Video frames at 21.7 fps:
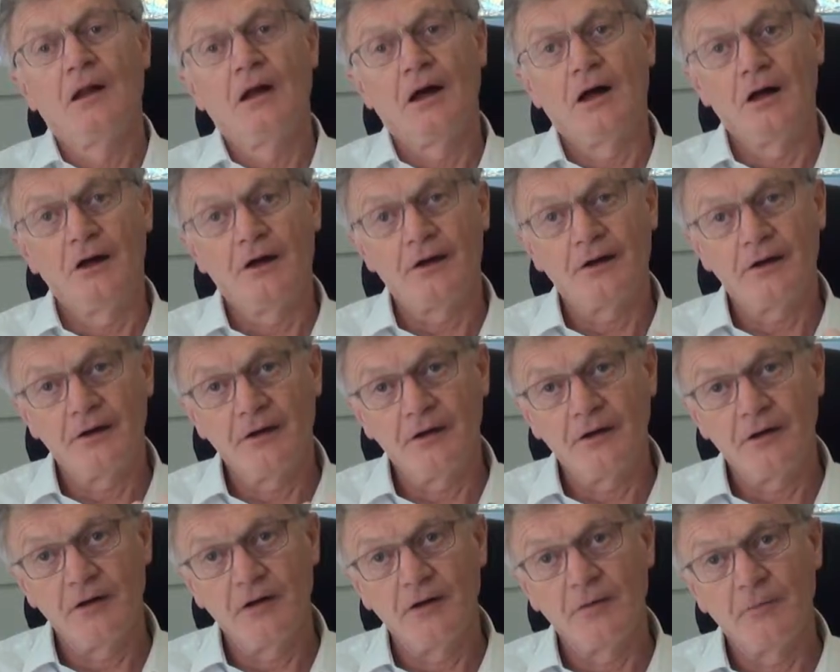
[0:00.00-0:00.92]

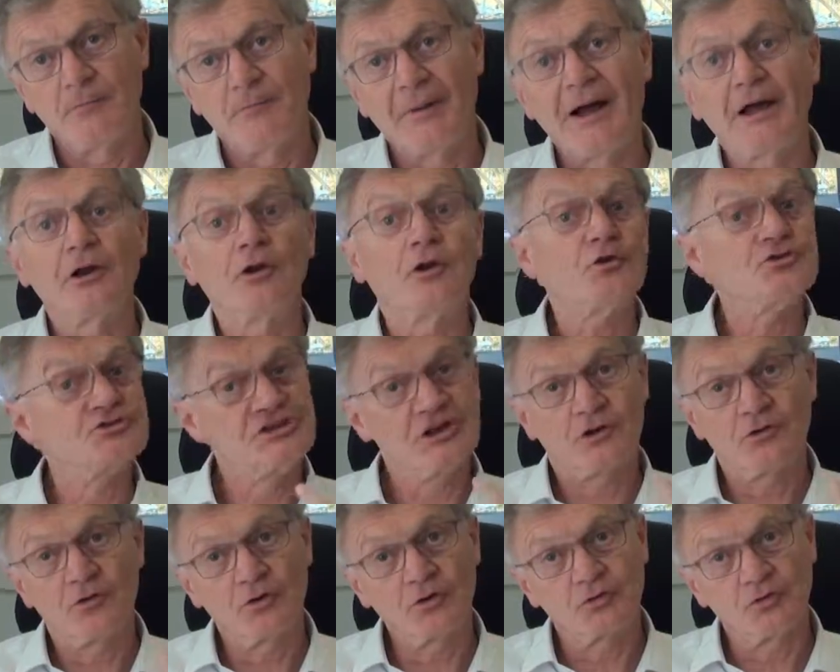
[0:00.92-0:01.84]

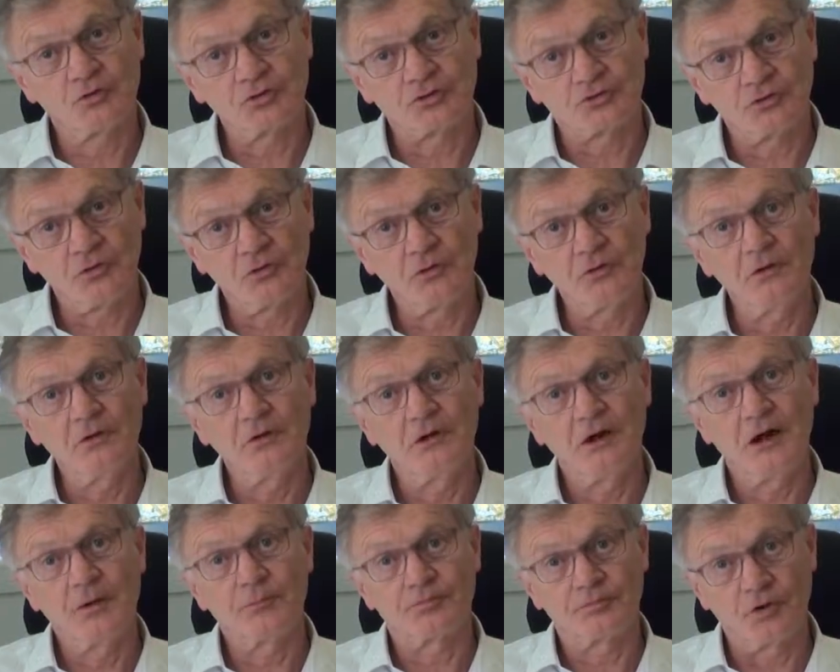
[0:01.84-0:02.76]
biological control
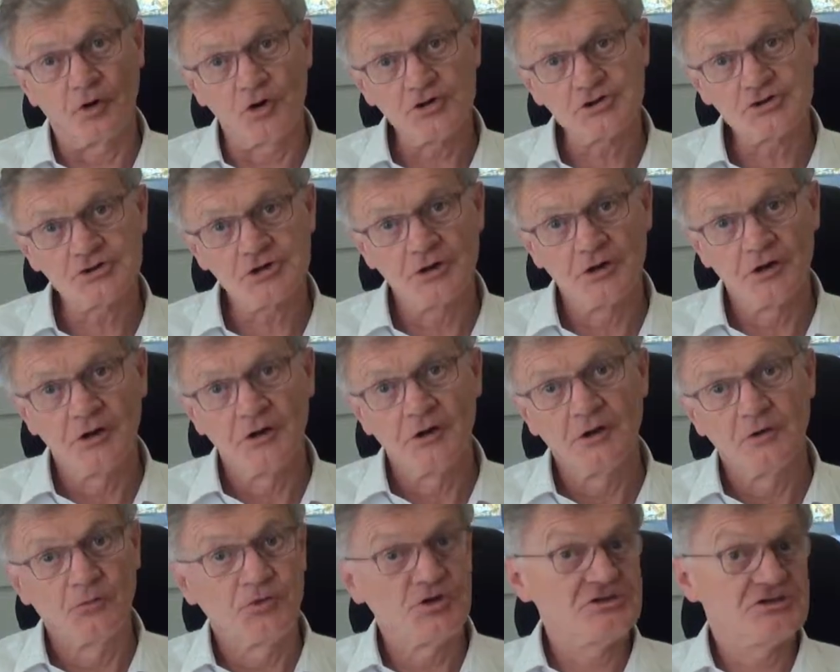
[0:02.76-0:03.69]
approach,
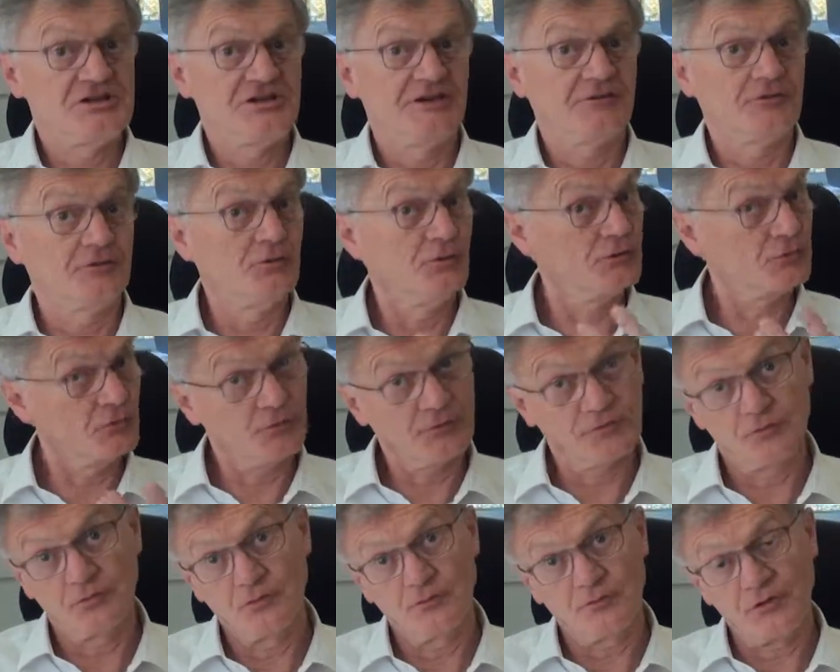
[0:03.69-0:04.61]
which is used
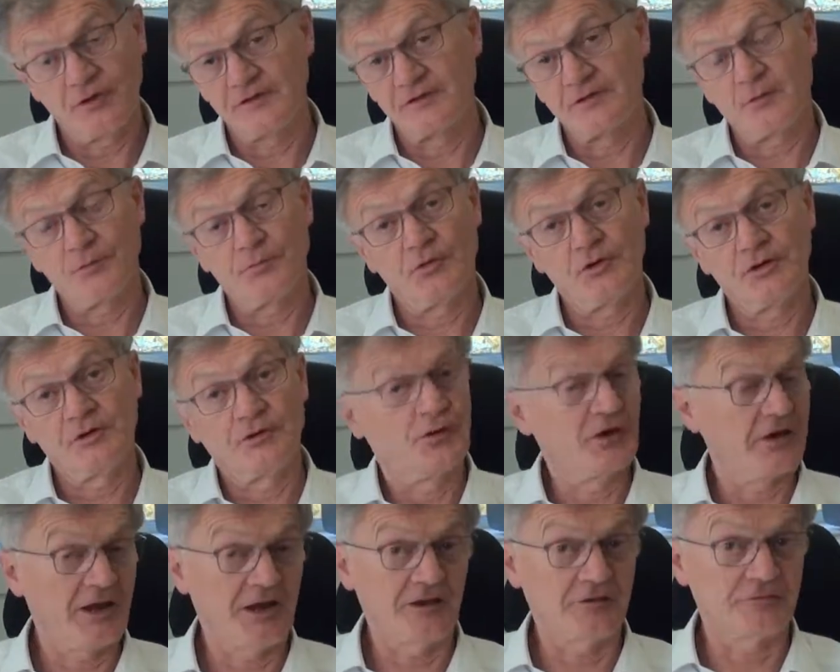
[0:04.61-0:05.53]
also, for example, in
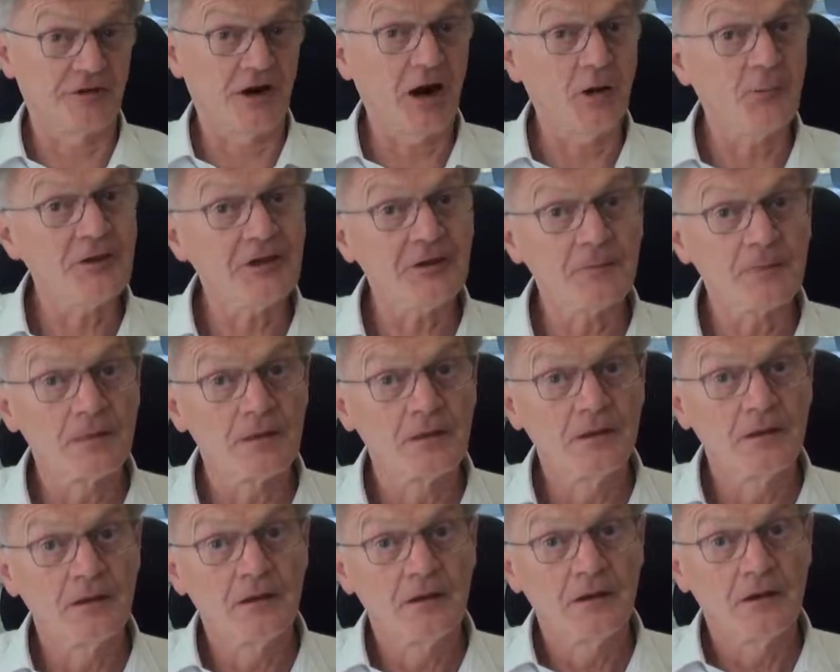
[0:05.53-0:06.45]
organic farming,
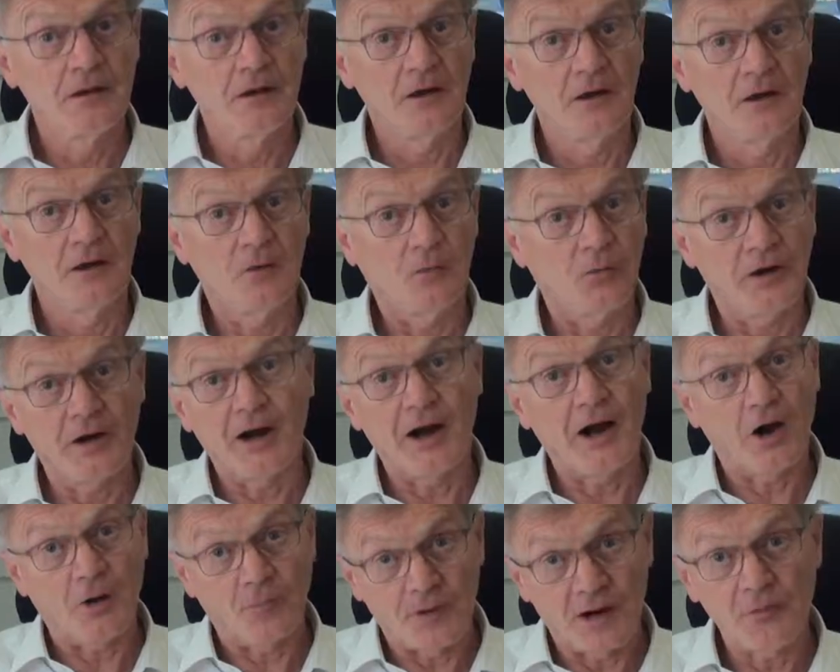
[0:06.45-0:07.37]
where
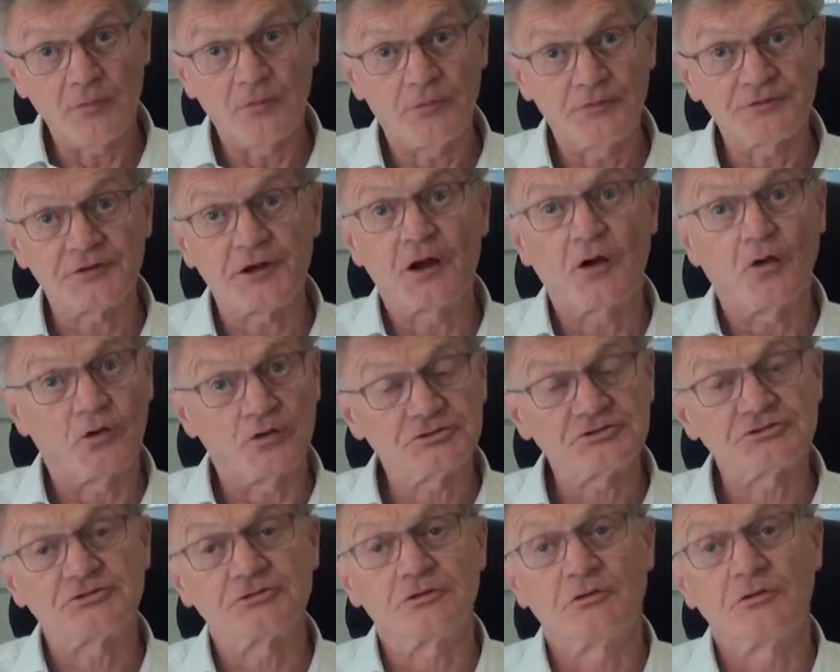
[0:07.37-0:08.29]
our members are
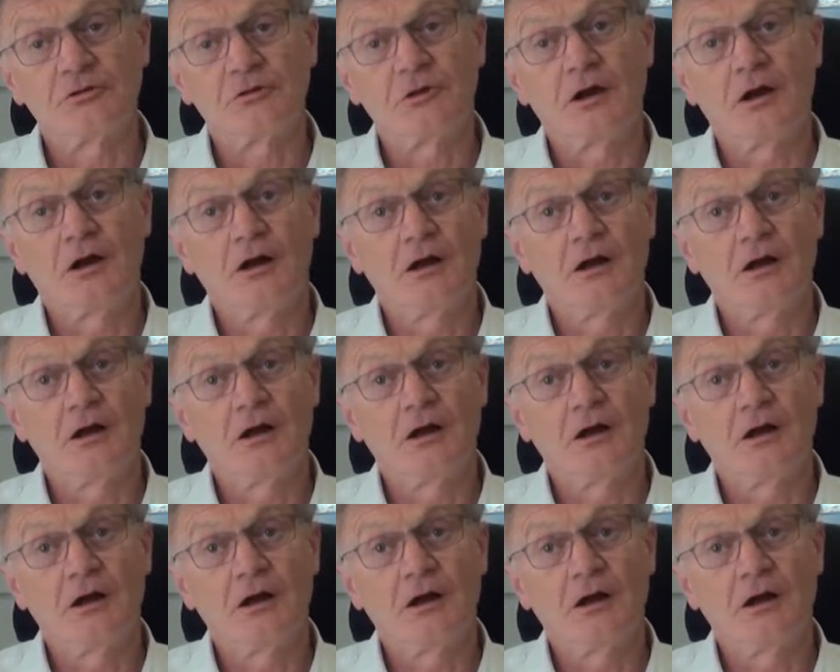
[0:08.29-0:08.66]
also